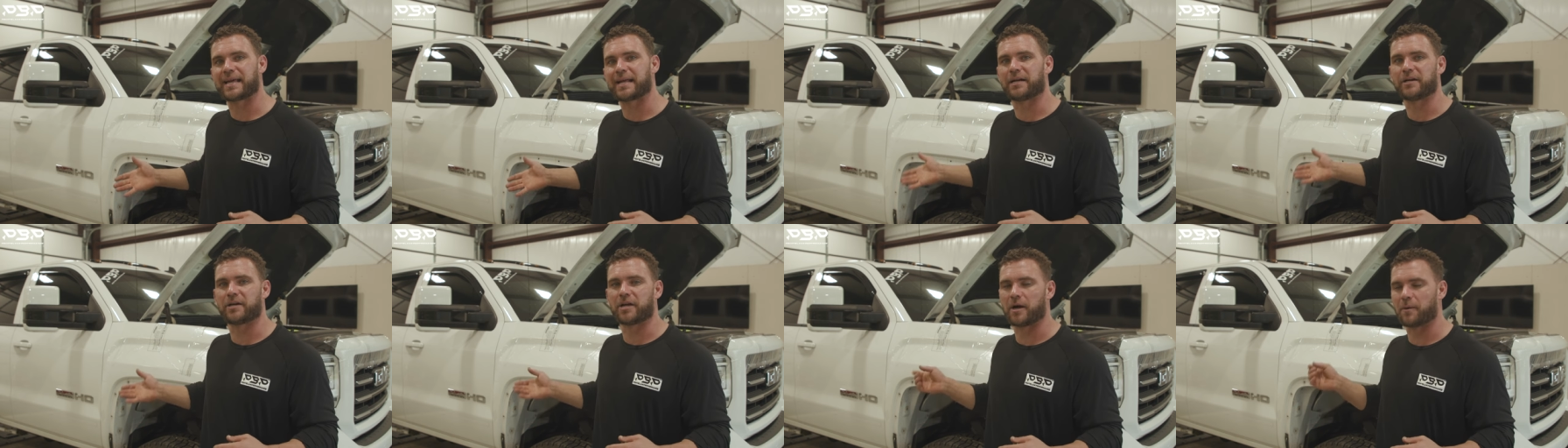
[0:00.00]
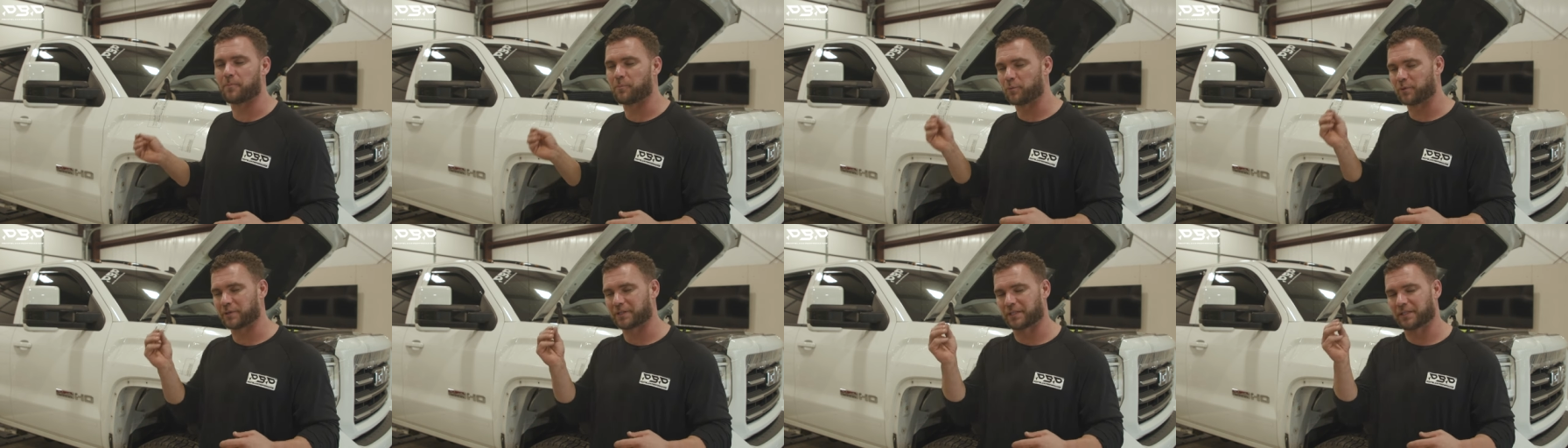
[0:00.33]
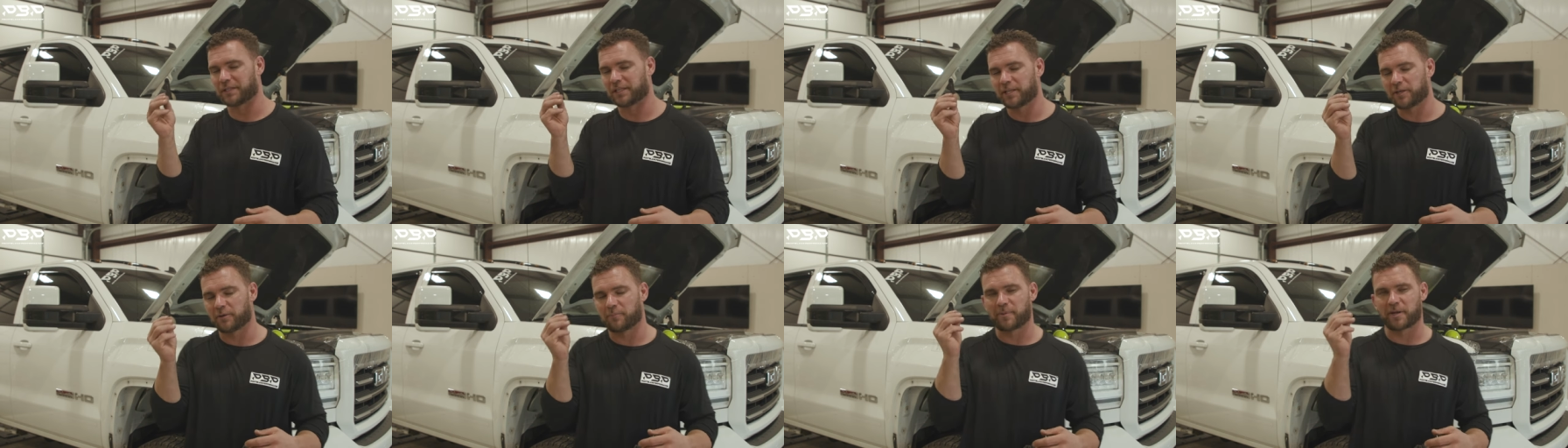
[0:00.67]
end up with a
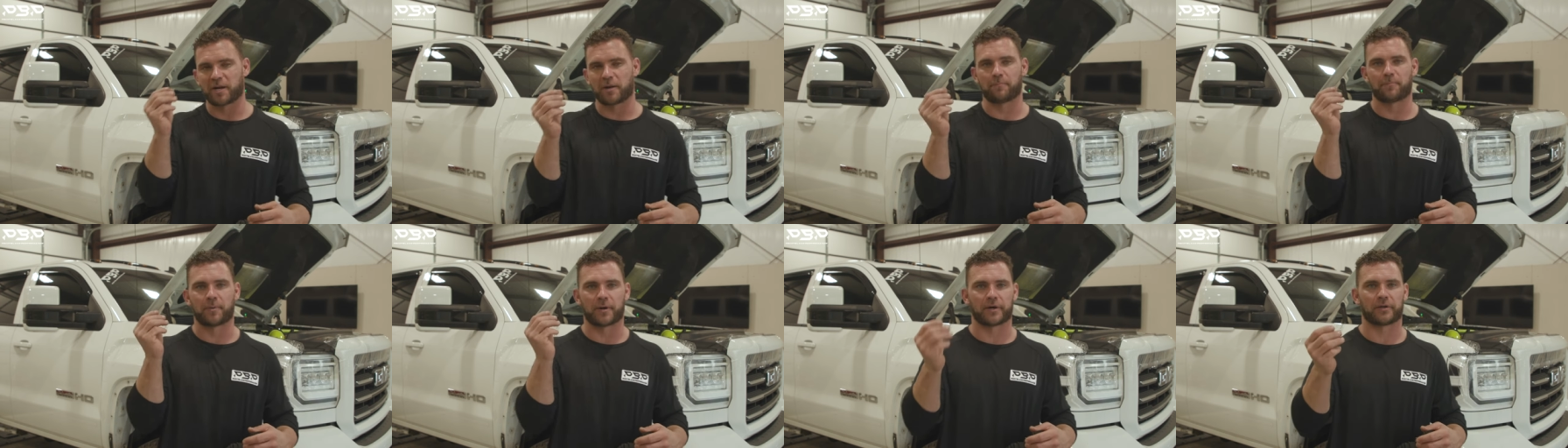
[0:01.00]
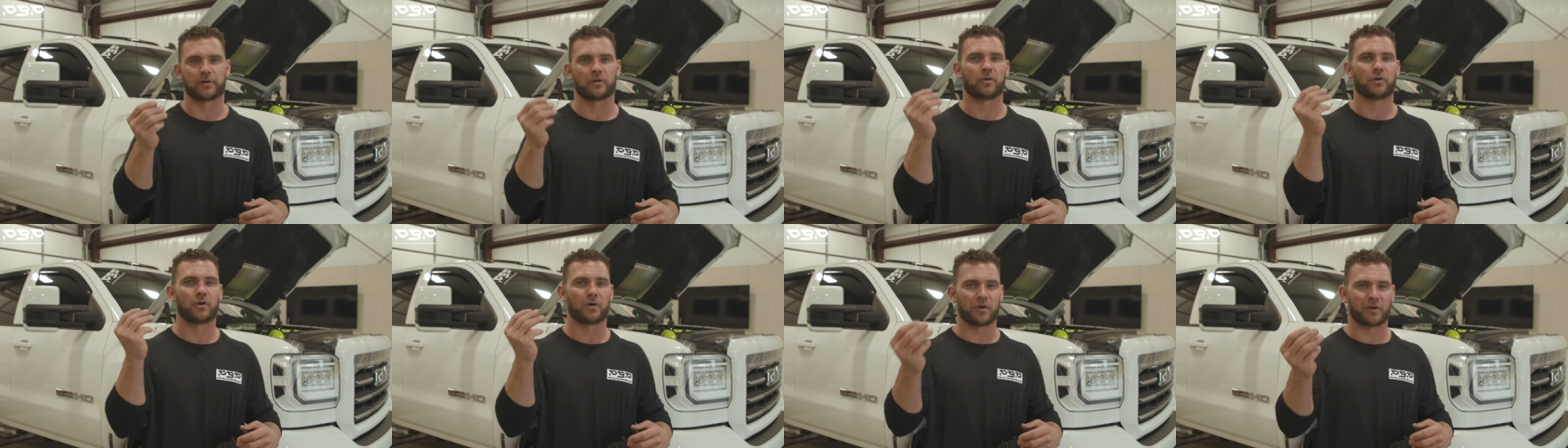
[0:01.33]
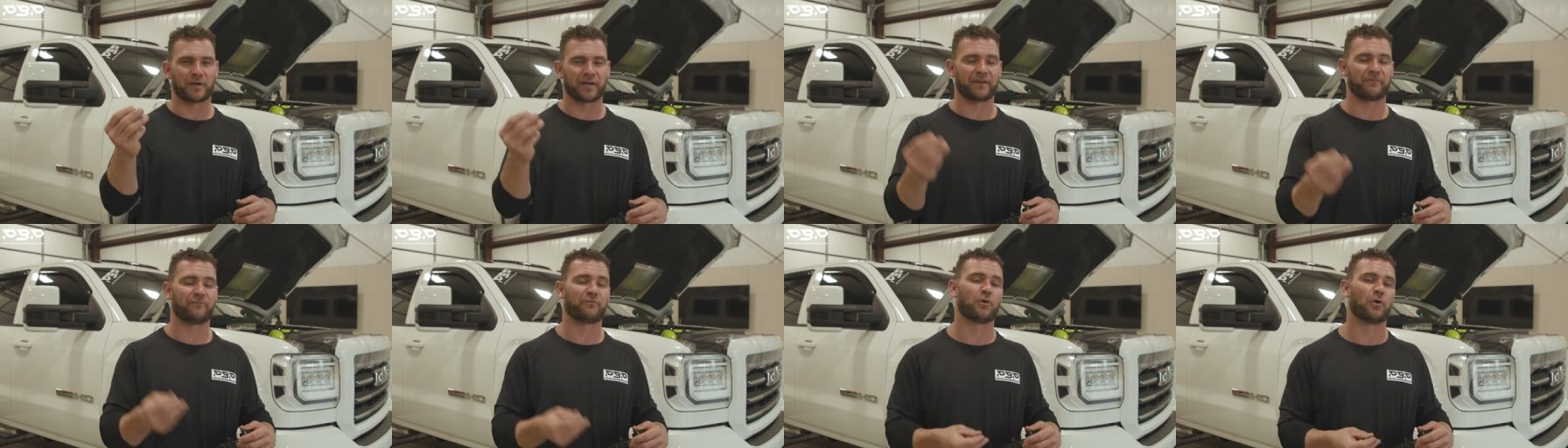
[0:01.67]
little bit of puddle
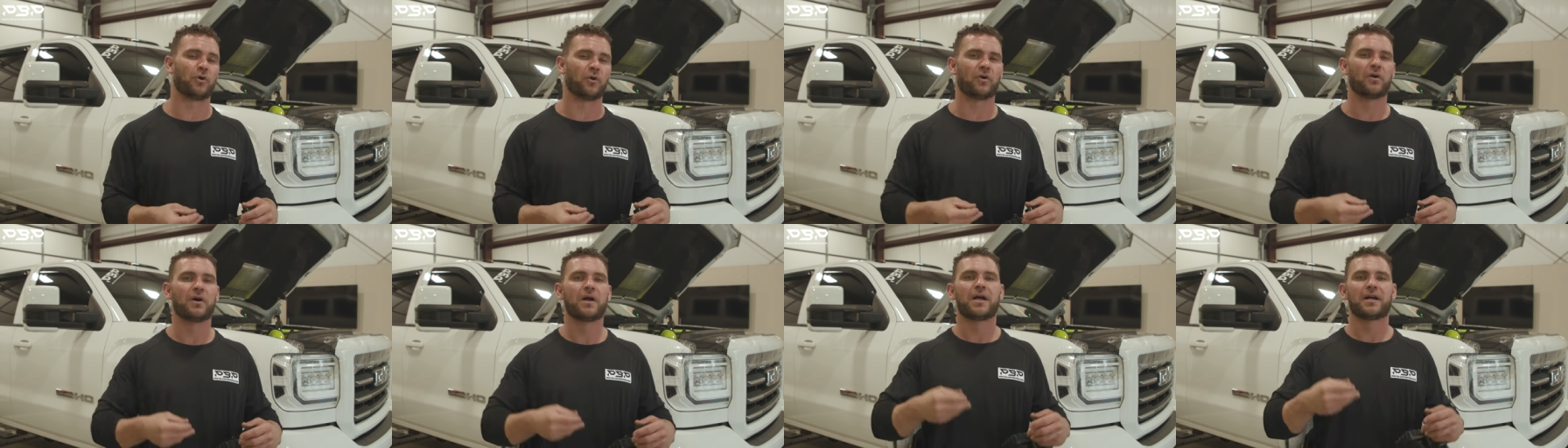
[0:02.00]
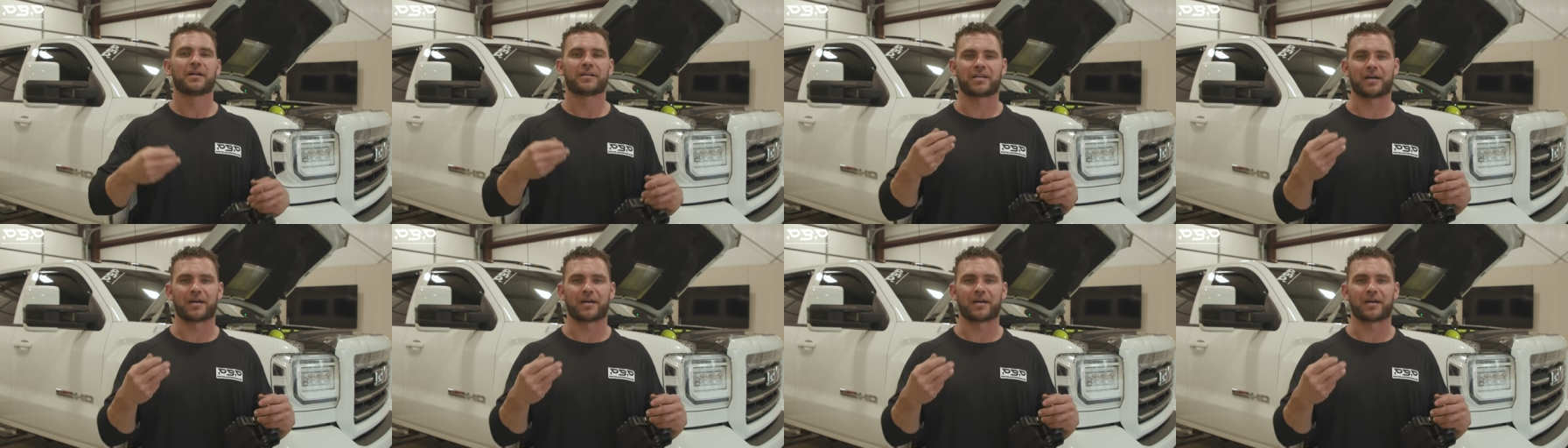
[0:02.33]
of oil